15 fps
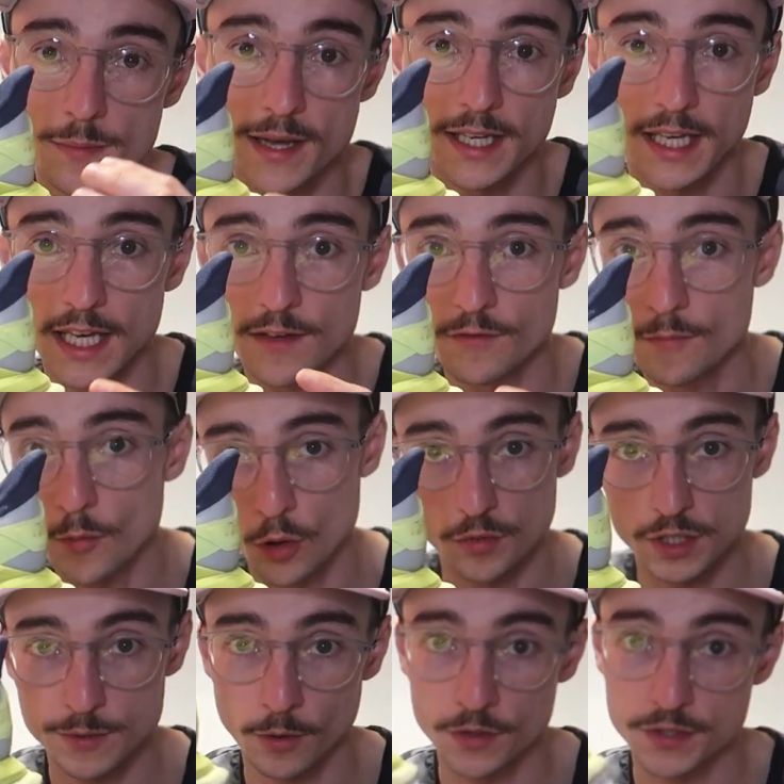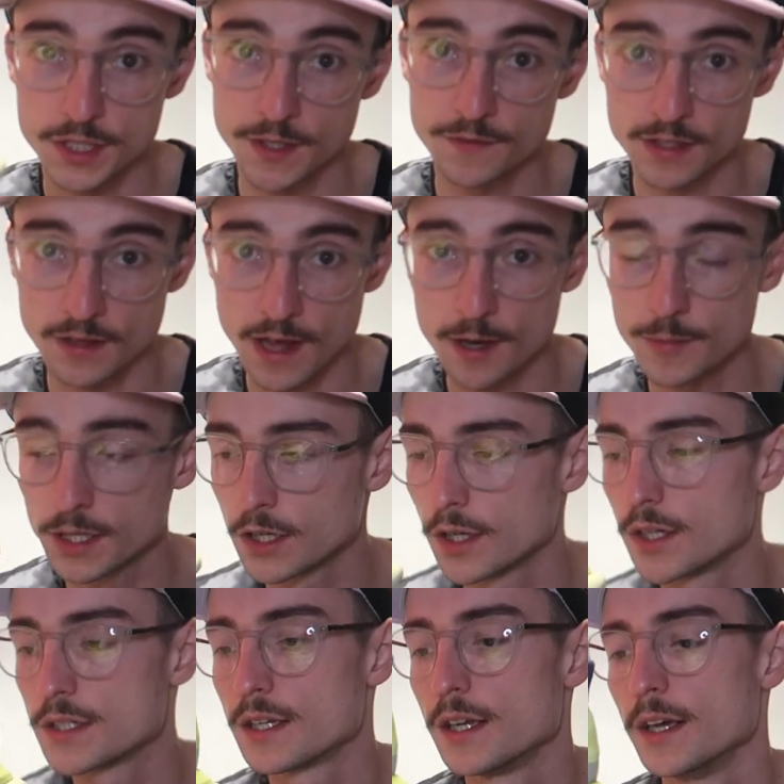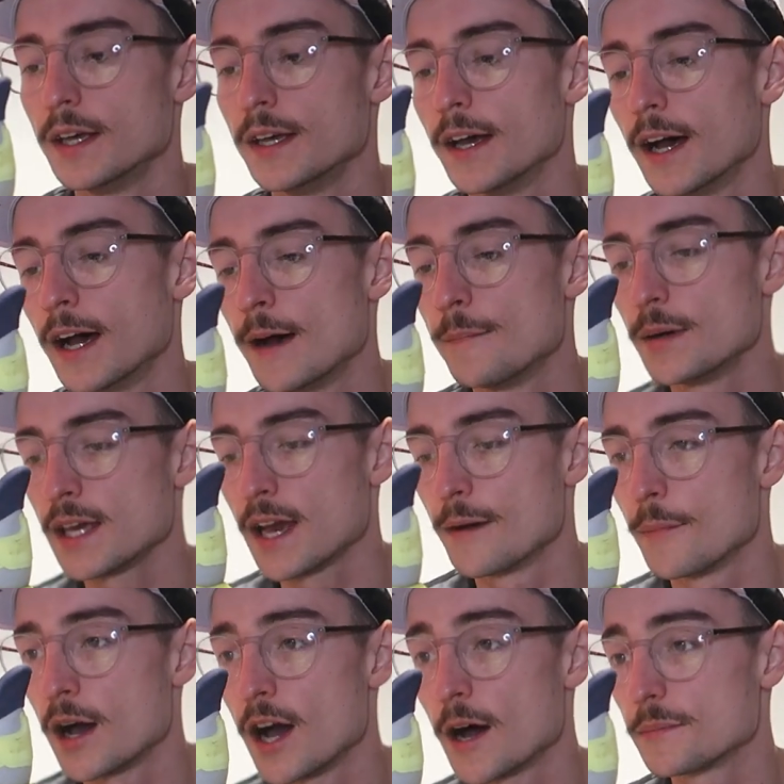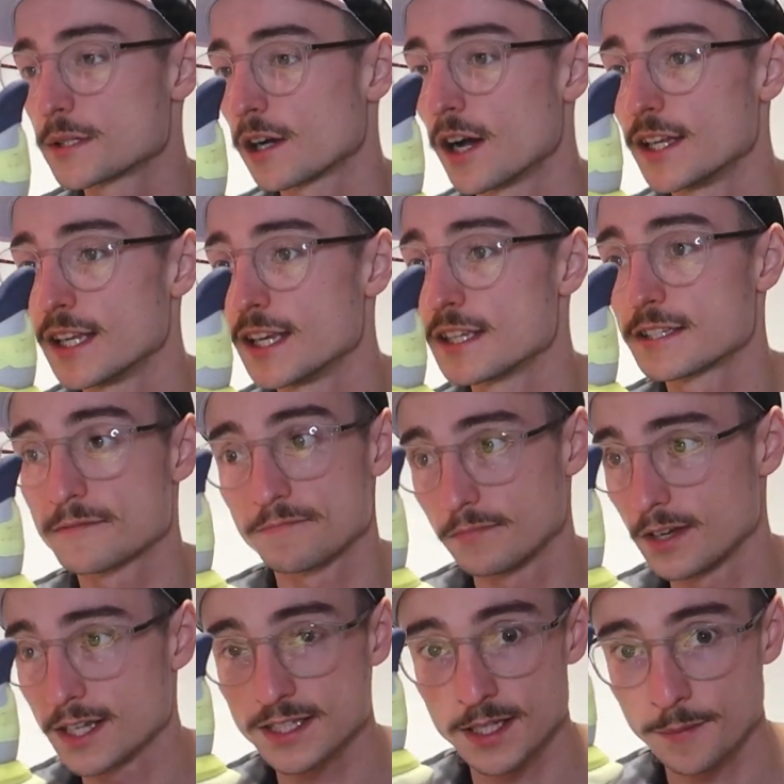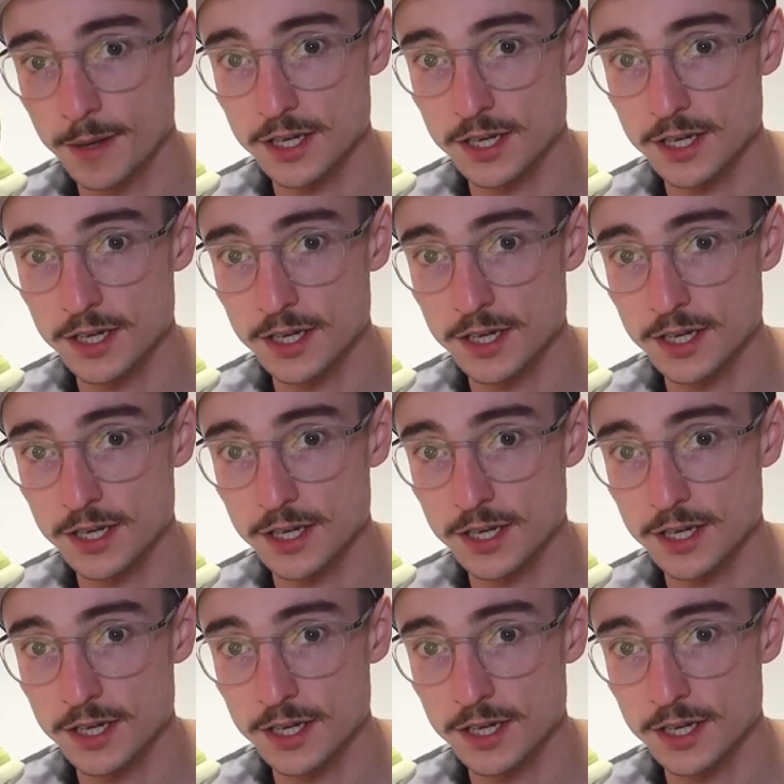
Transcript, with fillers: to make it even more responsive so that'll be good um, but yeah, my upside is it's the